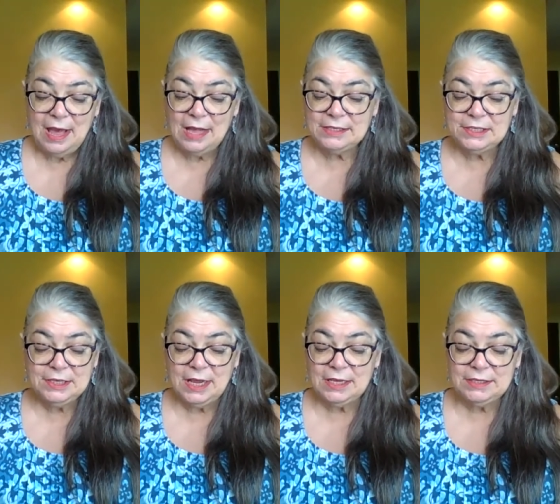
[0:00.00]
It's
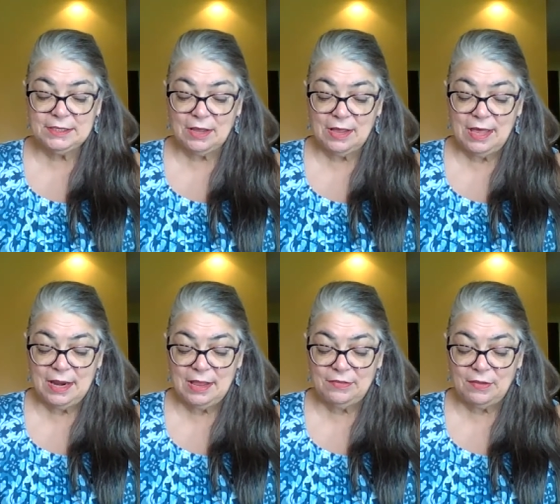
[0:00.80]
just,
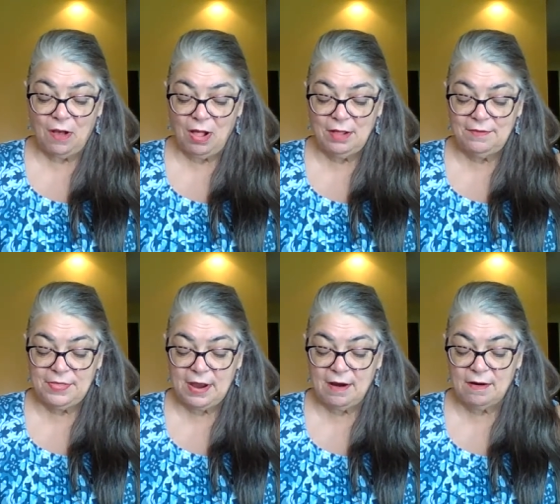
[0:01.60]
and it's all
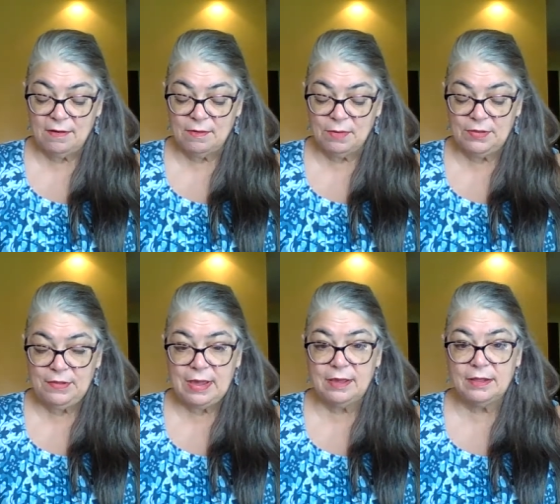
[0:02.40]
of their
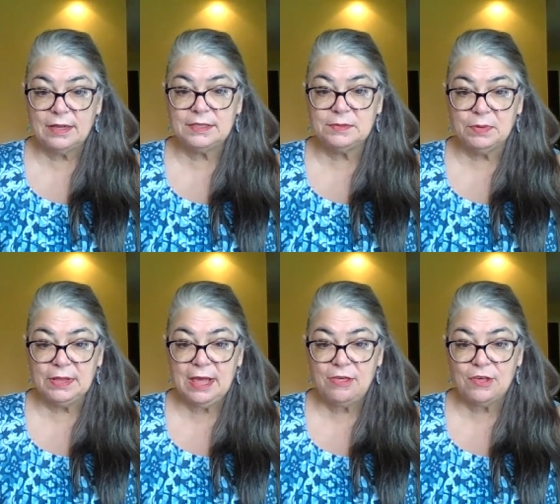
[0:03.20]
ridiculous
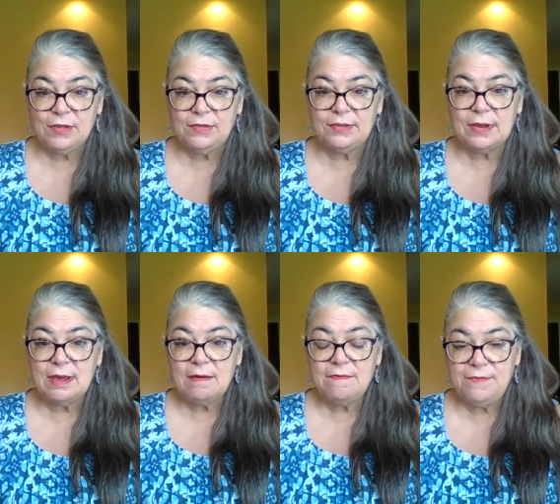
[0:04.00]
religious
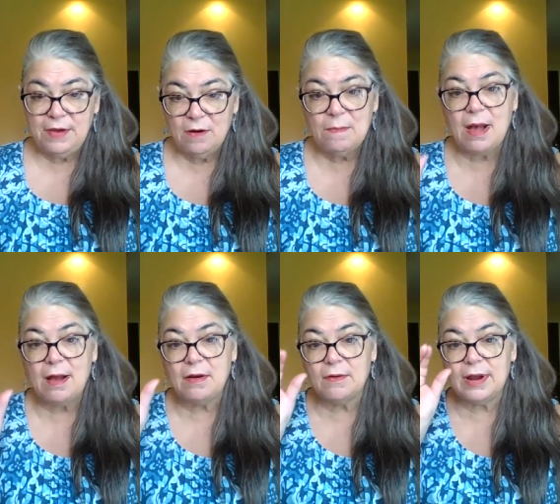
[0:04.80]
fear
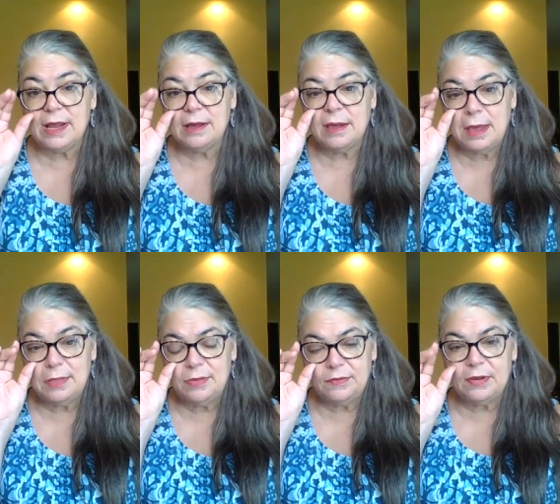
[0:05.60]
mongering
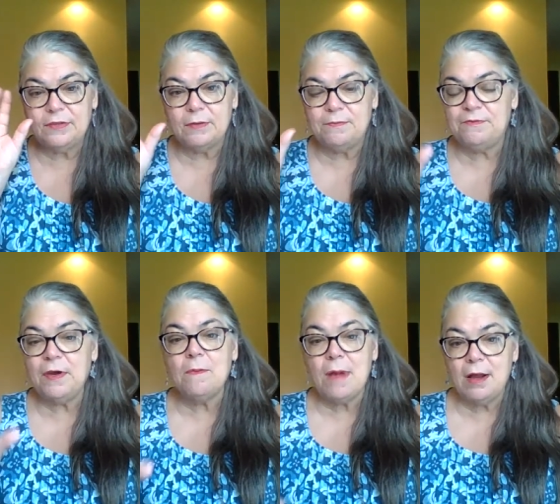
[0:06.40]
in this. It's a
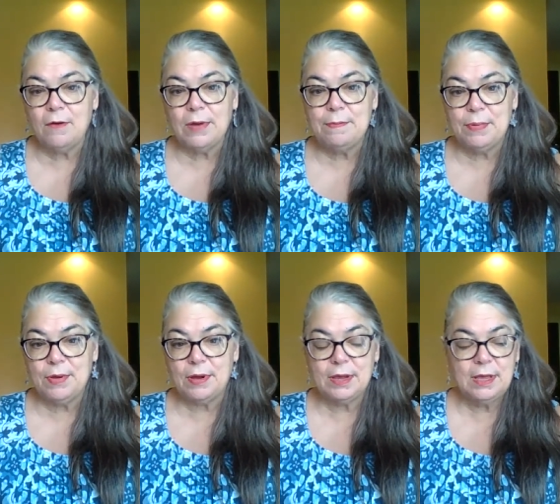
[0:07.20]
fear mongering
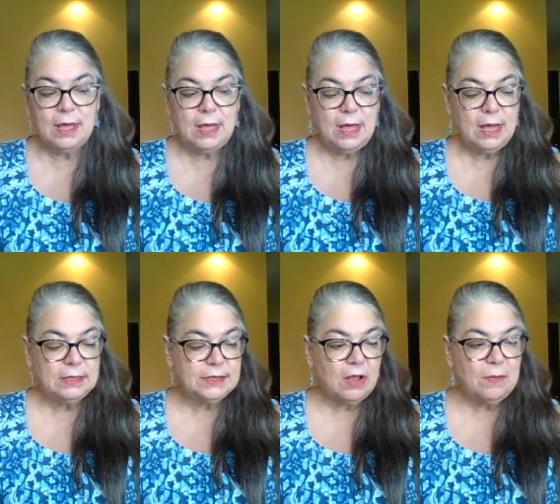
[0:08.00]
book
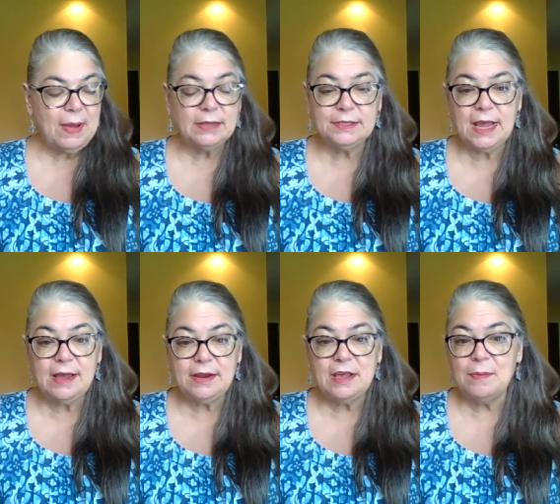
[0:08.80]
it's all about
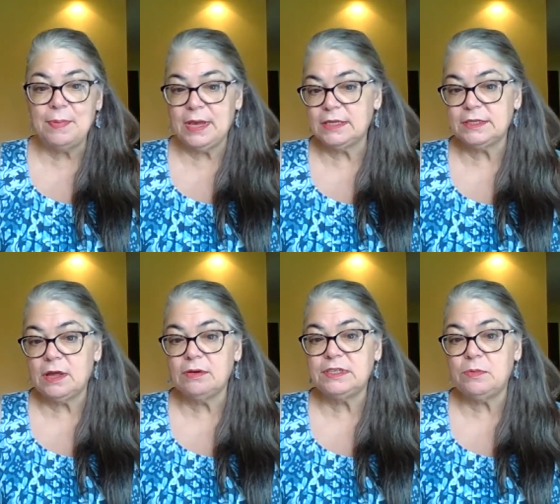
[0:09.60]
standing up against
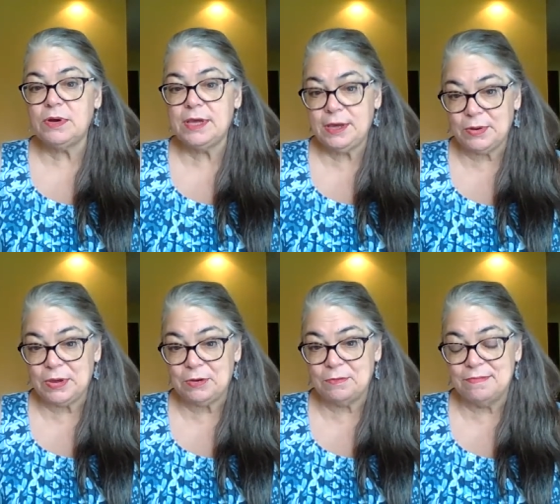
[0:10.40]
those that will kill
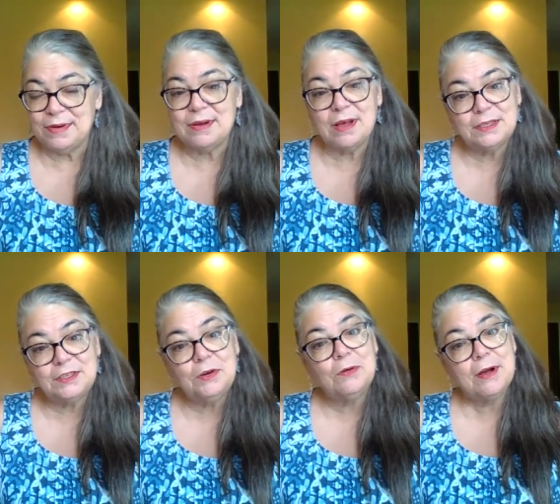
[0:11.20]
you
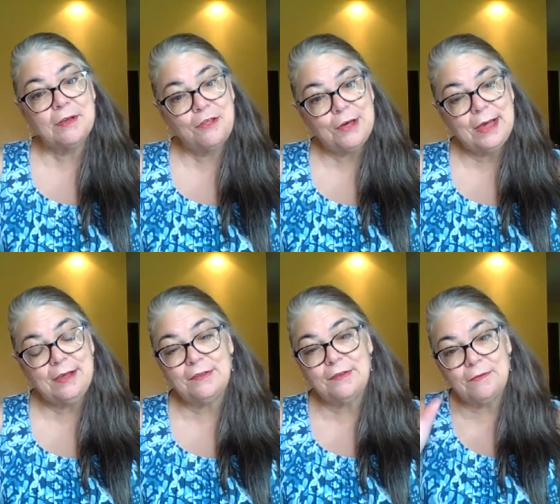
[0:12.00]
because you're a
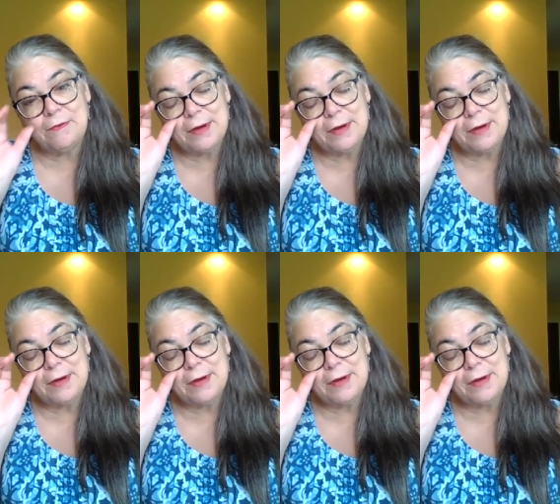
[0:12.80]
Jesus